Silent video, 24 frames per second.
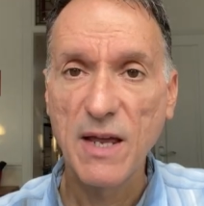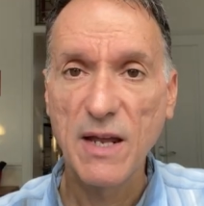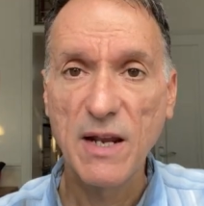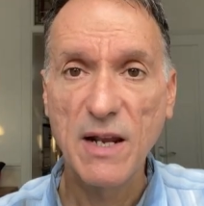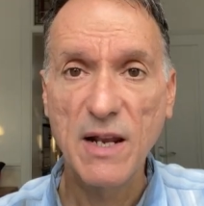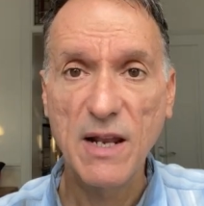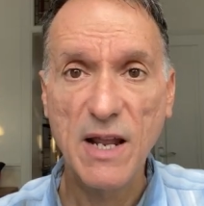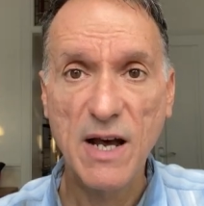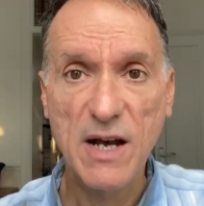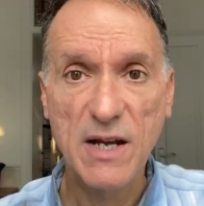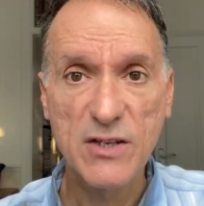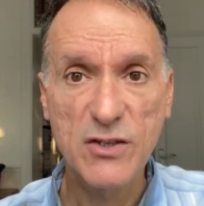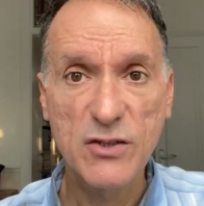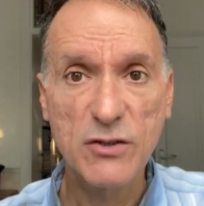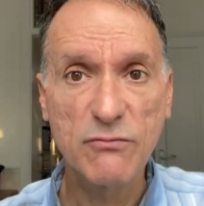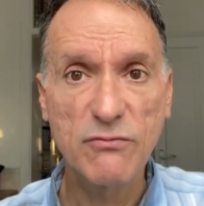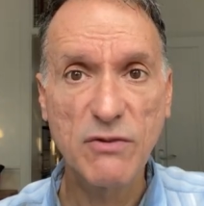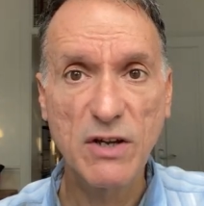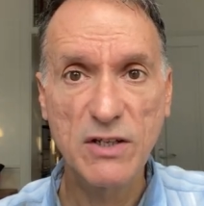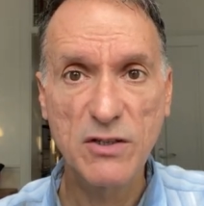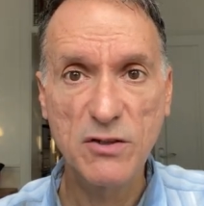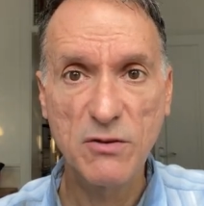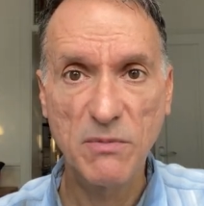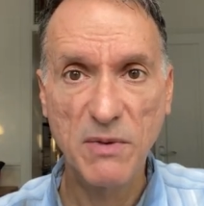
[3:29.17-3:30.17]
Large
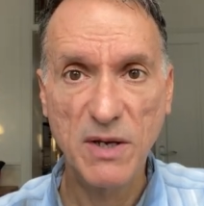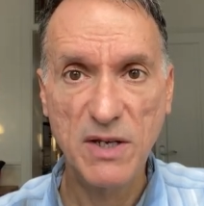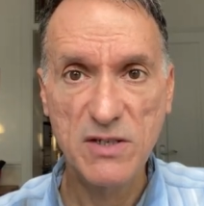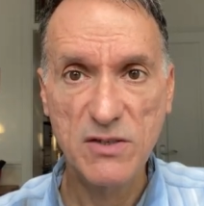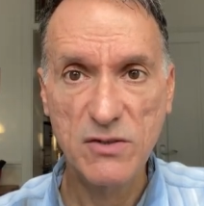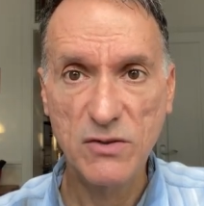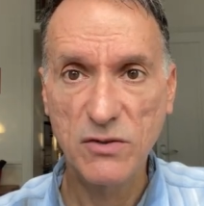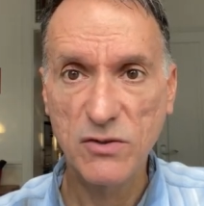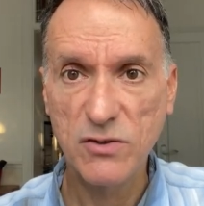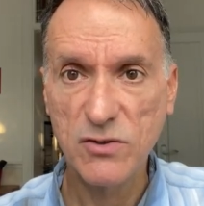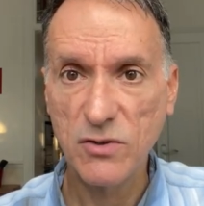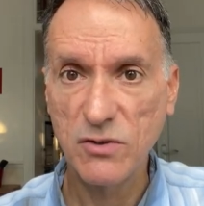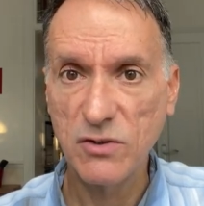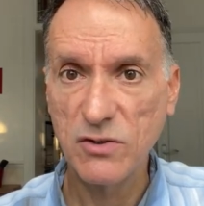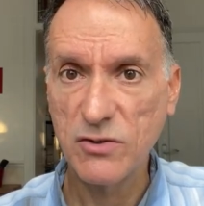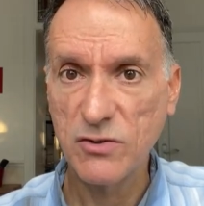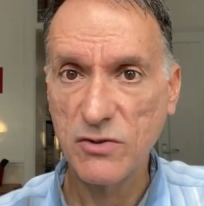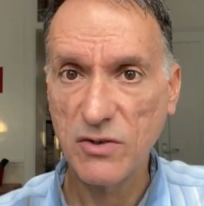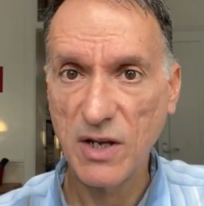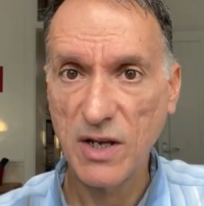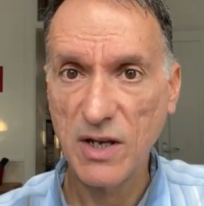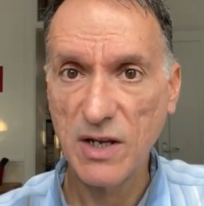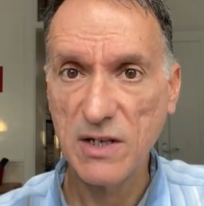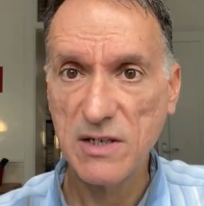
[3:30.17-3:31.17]
randomized controlled
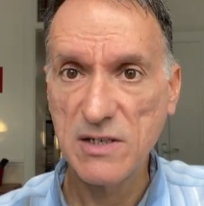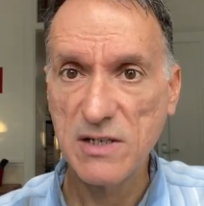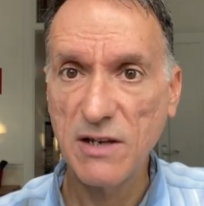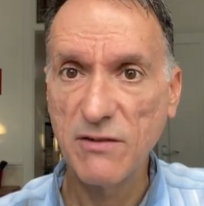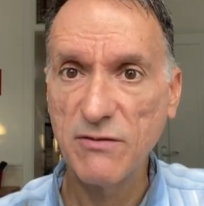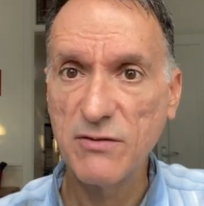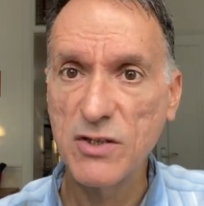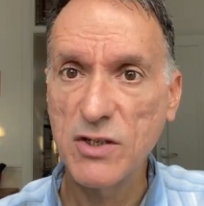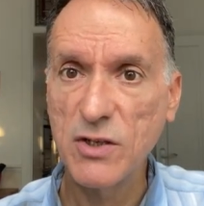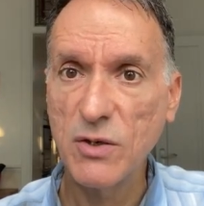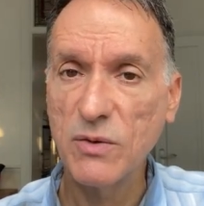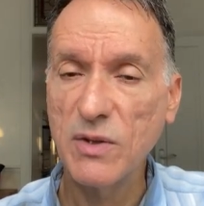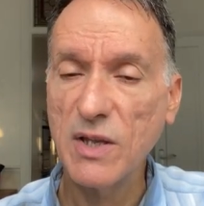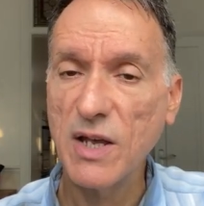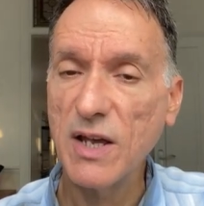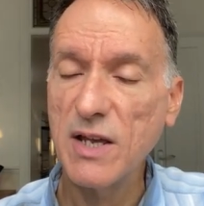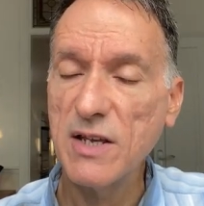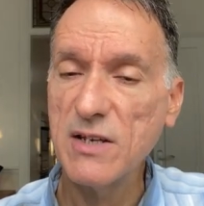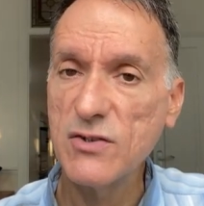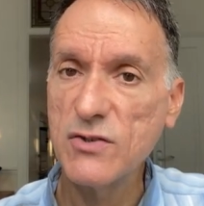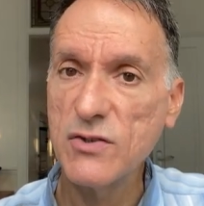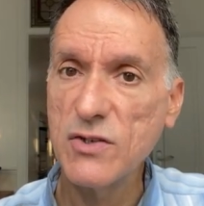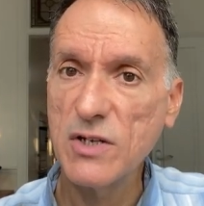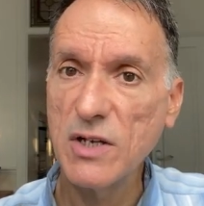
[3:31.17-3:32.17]
trials have shown that
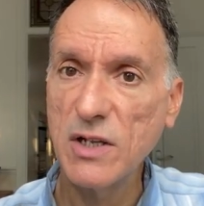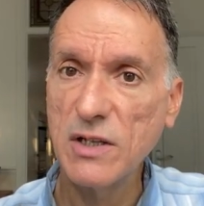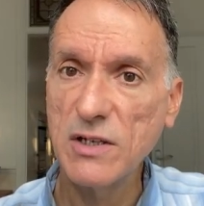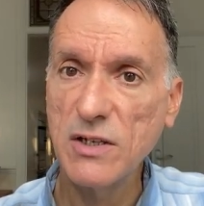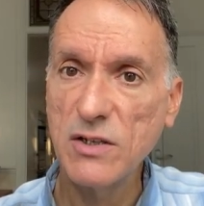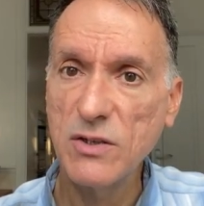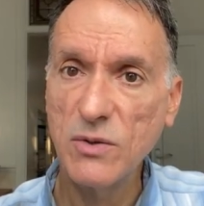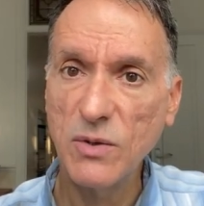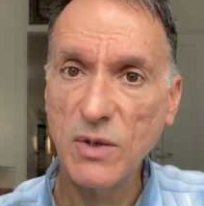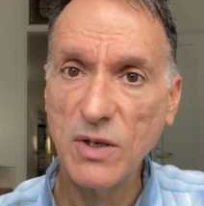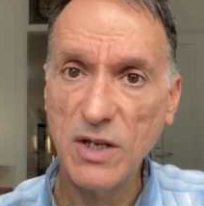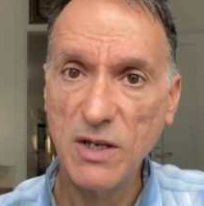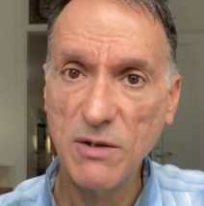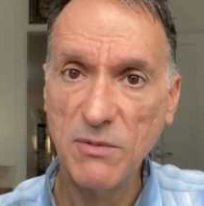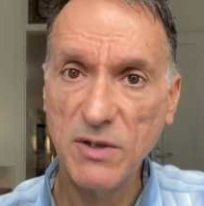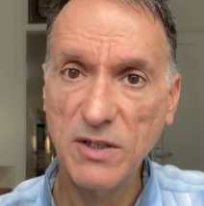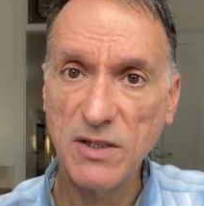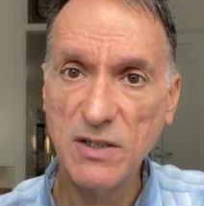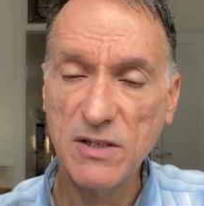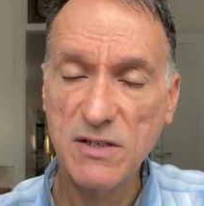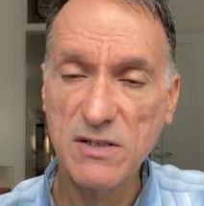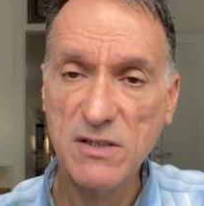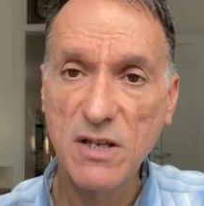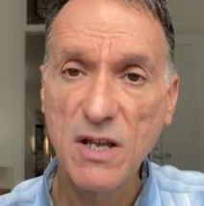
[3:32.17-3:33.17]
SGLT2
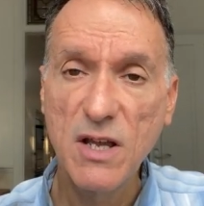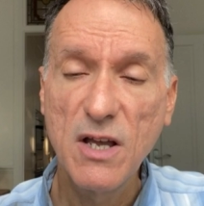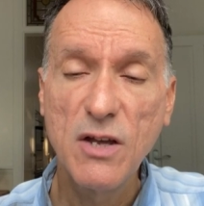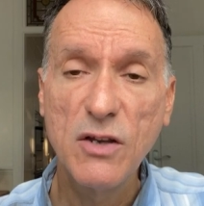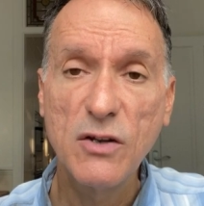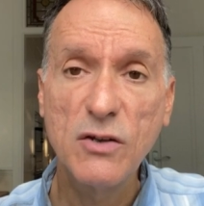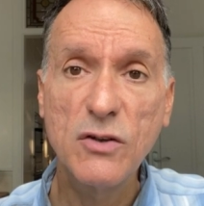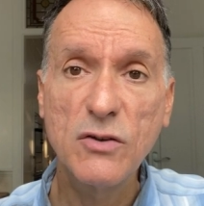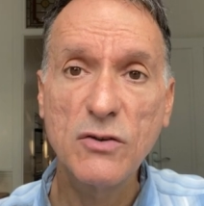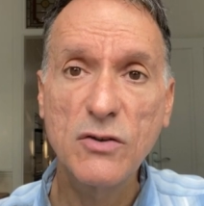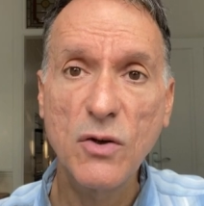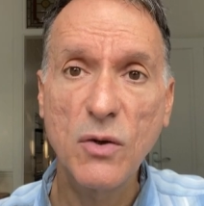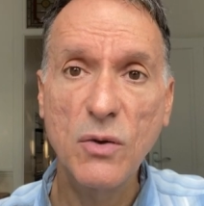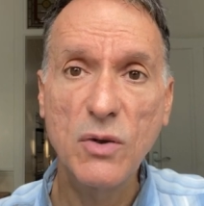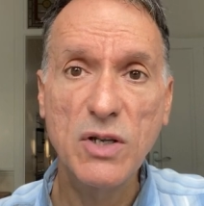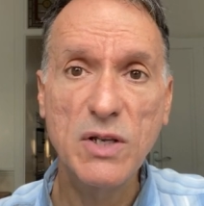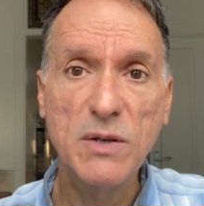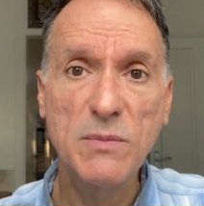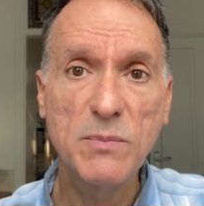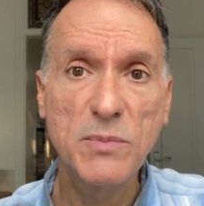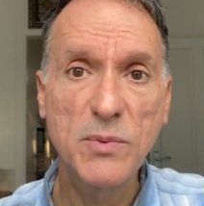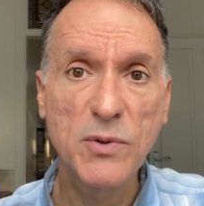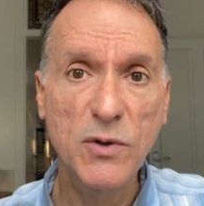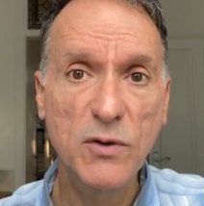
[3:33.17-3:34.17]
inhibitors not only
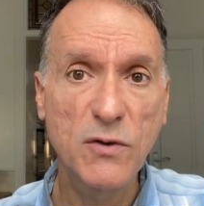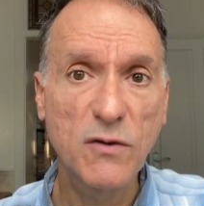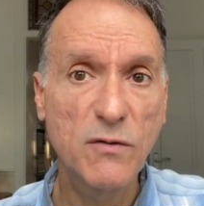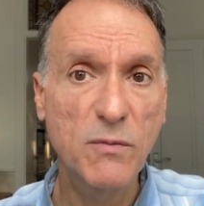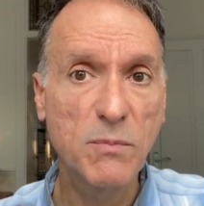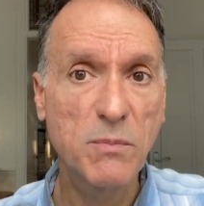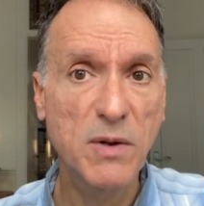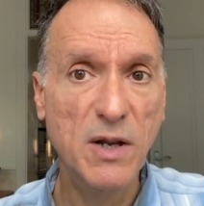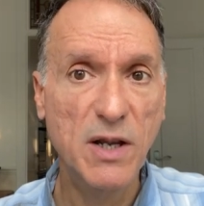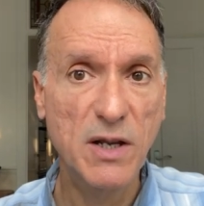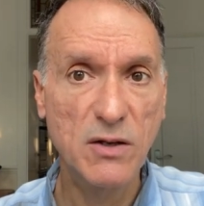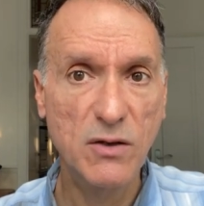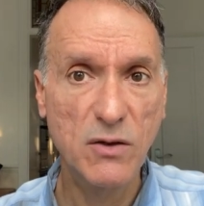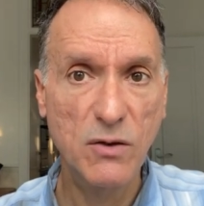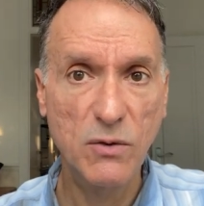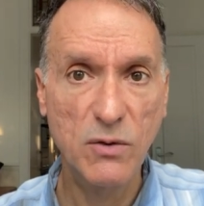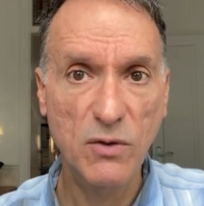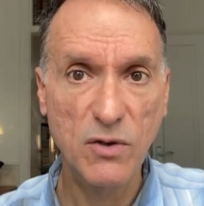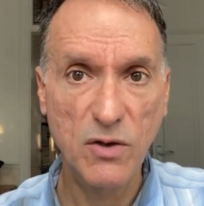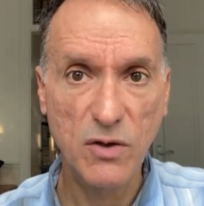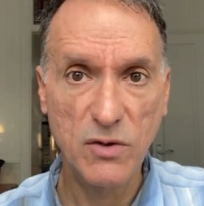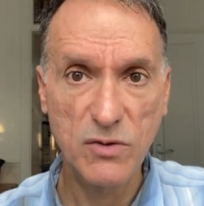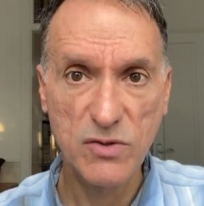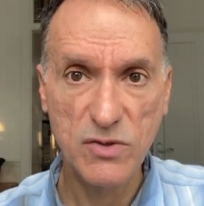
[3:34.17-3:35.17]
improve blood
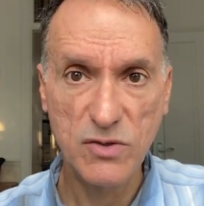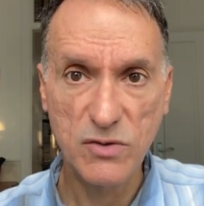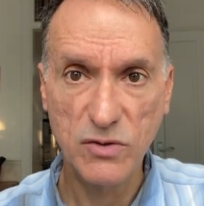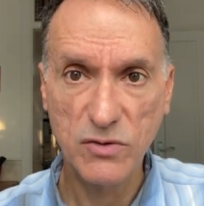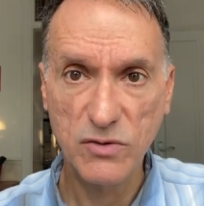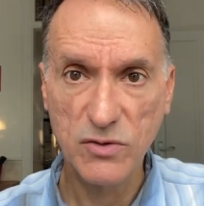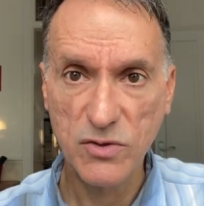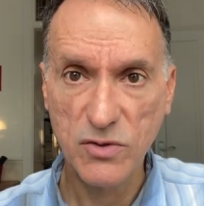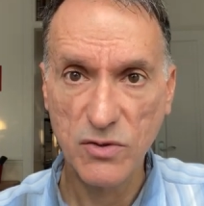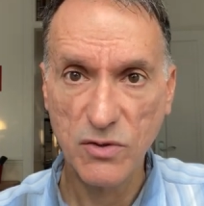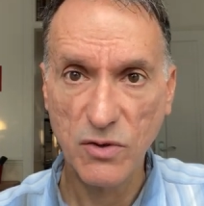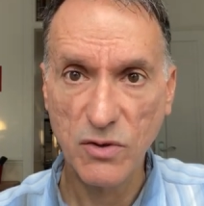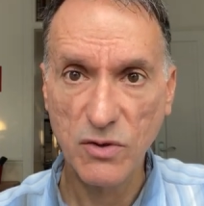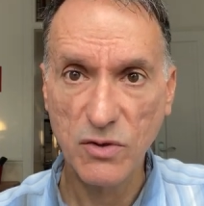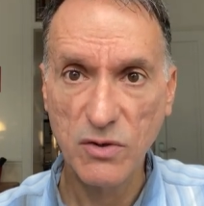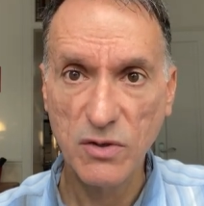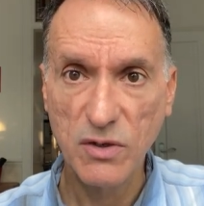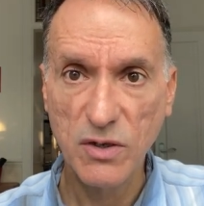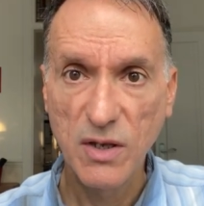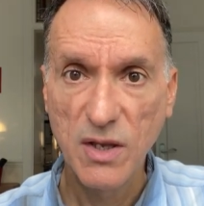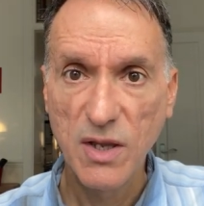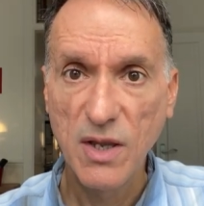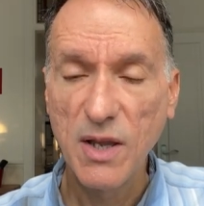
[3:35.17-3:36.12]
glucose control,